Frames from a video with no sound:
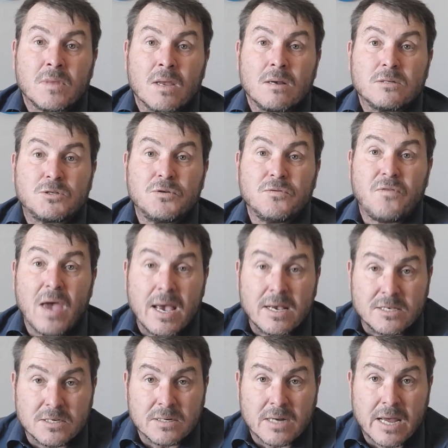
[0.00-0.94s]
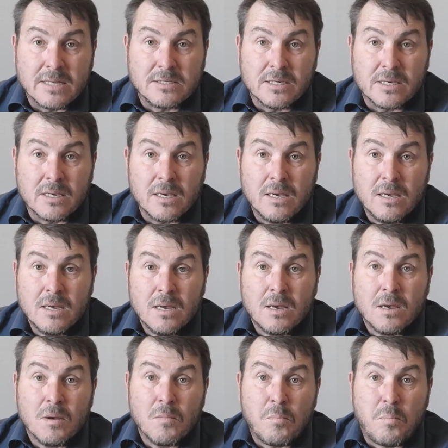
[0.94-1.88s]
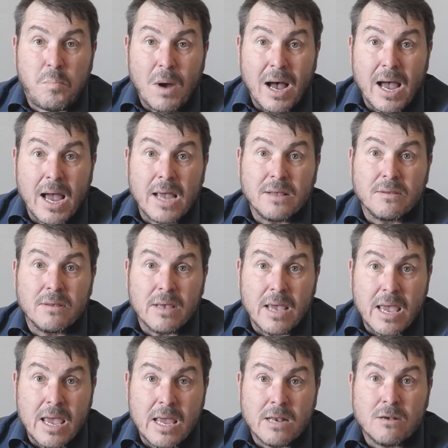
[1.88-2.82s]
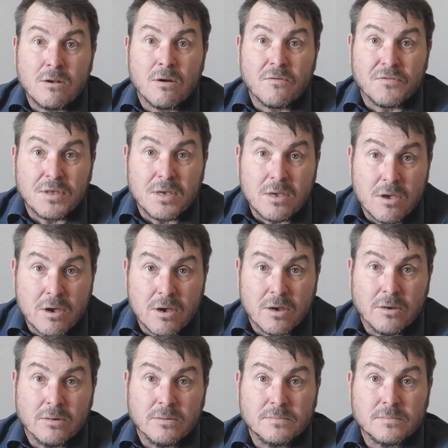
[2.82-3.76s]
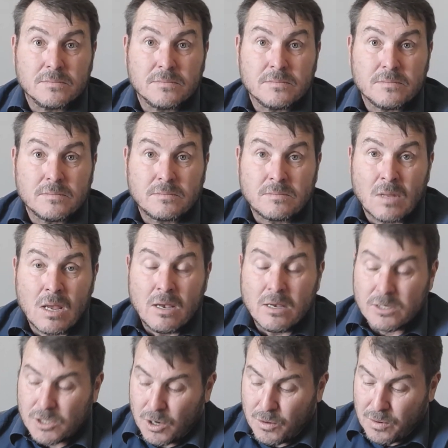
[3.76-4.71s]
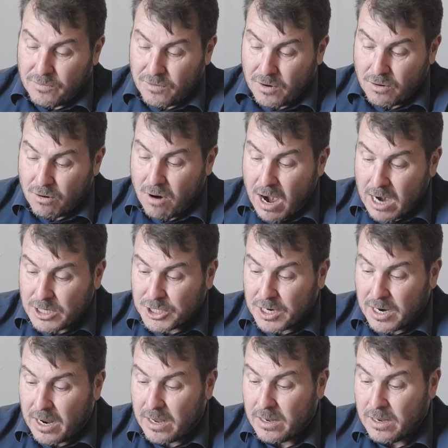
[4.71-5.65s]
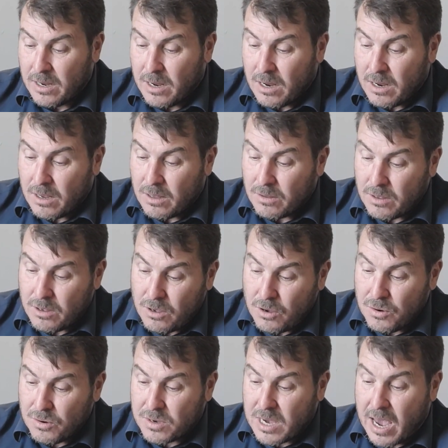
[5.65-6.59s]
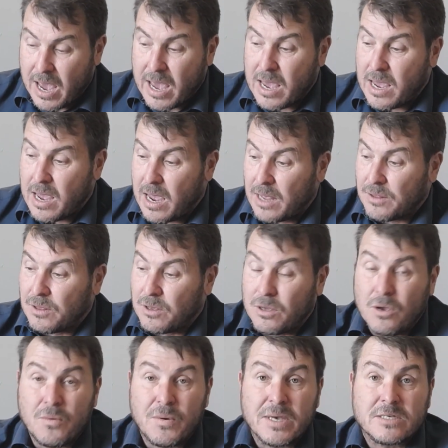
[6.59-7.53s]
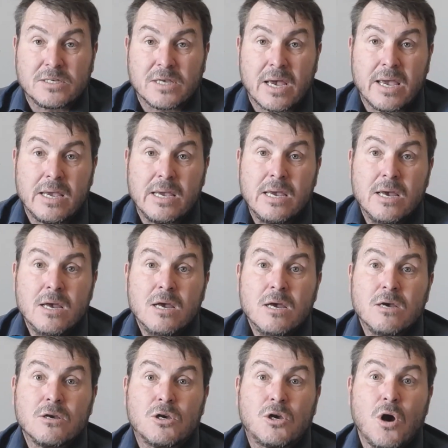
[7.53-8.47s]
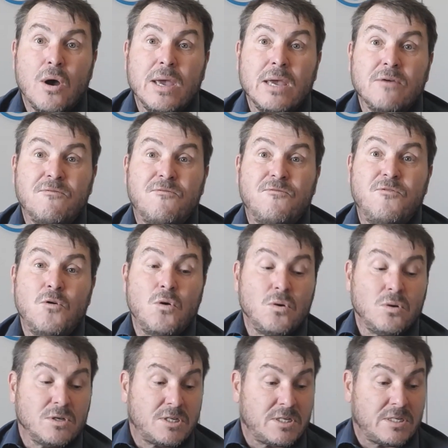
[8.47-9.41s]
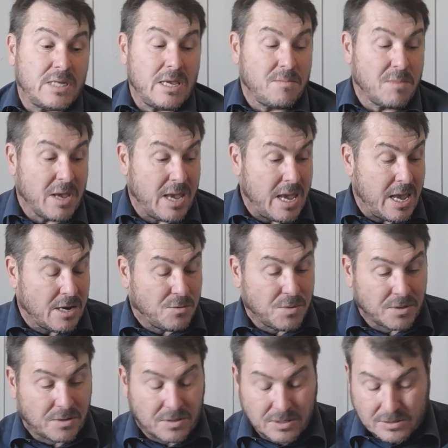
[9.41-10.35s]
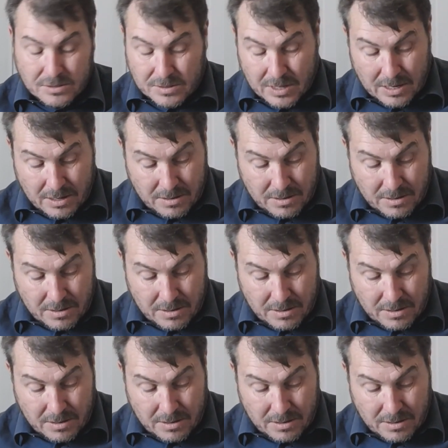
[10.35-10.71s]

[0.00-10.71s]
to vaccinating by the end of the year. So we've got Russia, the UK, and the USA going full steam ahead with this thing.